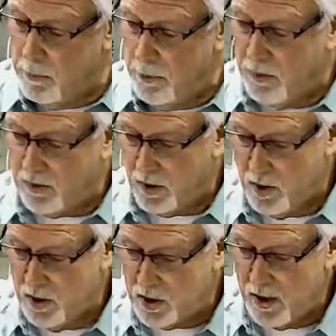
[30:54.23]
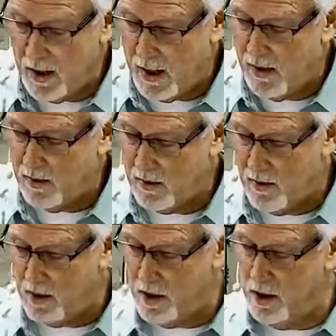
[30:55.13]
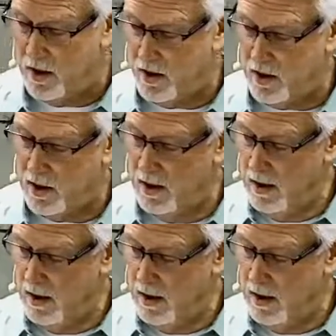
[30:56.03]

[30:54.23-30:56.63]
persecution against the church.